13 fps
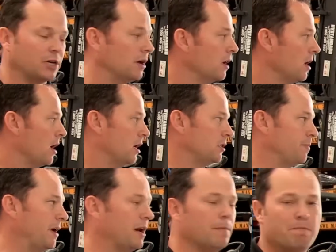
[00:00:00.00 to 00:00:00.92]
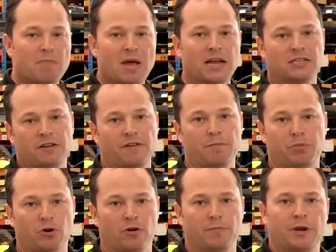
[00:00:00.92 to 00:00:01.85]
So it's been a massive
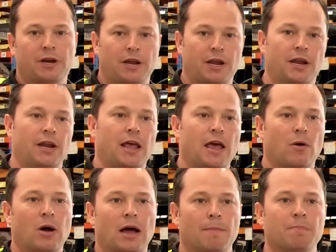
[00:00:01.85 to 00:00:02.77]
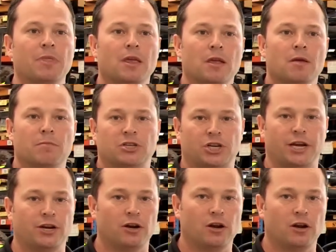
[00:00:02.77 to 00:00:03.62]
improvement in our machine